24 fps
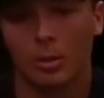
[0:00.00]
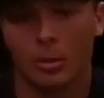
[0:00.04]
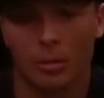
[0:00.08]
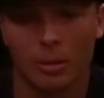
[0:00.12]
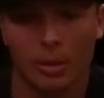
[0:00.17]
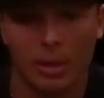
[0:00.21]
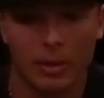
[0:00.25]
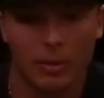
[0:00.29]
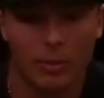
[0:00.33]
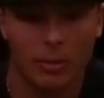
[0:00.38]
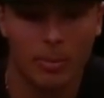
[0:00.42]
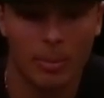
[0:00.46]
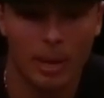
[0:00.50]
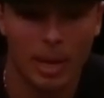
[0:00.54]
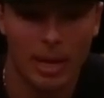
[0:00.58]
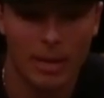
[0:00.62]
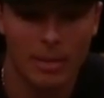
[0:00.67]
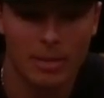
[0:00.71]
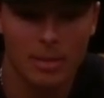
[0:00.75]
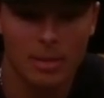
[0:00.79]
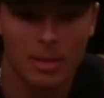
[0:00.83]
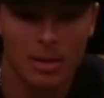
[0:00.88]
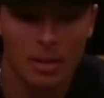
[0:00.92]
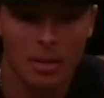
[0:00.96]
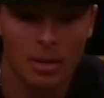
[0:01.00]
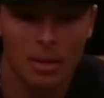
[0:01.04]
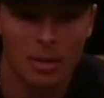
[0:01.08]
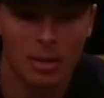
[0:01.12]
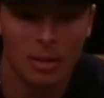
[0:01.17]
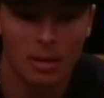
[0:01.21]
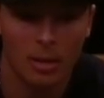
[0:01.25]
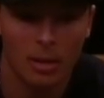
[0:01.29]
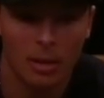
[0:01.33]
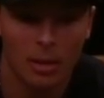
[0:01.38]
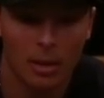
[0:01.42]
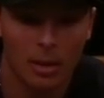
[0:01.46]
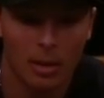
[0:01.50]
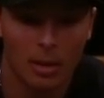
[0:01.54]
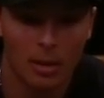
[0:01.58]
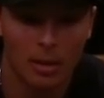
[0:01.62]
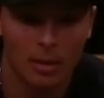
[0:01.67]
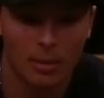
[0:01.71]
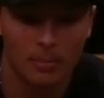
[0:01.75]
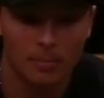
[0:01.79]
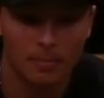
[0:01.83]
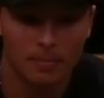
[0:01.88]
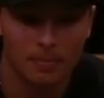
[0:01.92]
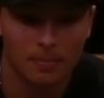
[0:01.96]
or three different bats.
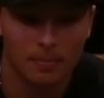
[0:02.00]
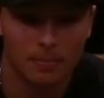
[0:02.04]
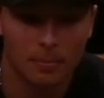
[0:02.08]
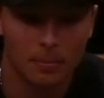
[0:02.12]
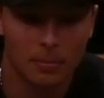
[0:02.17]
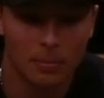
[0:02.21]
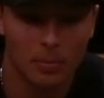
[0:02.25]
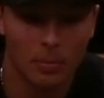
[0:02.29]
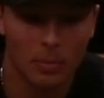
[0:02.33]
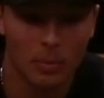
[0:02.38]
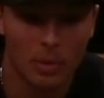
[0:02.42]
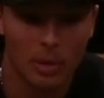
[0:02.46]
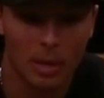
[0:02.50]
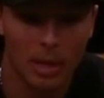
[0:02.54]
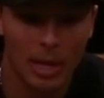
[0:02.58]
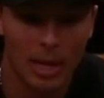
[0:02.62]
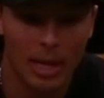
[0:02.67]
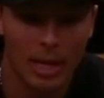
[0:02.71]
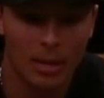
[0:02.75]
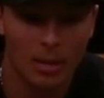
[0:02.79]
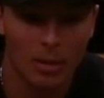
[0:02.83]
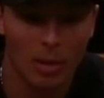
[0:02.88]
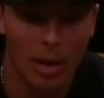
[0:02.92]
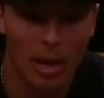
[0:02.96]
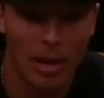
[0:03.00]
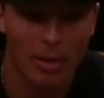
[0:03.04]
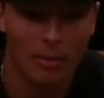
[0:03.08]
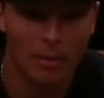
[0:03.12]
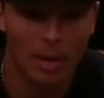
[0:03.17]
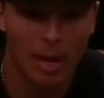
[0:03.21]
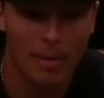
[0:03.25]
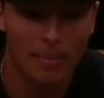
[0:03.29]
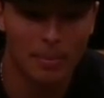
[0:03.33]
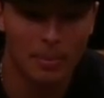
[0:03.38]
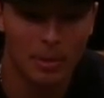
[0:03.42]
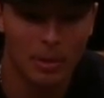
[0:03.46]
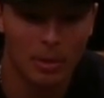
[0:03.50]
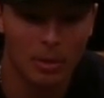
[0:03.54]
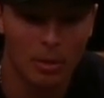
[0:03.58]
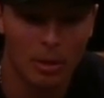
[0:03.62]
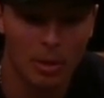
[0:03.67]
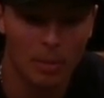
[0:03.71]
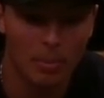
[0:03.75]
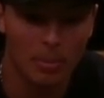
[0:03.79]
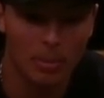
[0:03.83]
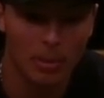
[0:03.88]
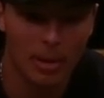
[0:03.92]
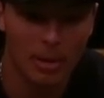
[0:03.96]
The handle, I wrap the
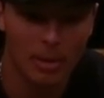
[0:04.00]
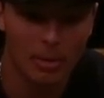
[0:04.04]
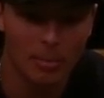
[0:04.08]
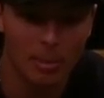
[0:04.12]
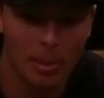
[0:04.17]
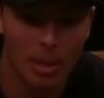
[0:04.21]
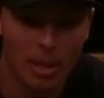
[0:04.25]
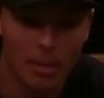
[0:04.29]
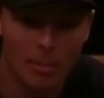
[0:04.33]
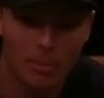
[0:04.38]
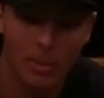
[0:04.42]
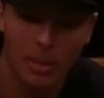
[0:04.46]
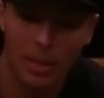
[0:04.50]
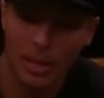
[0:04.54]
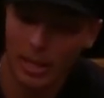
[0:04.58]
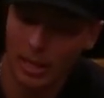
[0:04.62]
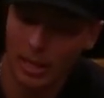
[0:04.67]
grip around the bottom of the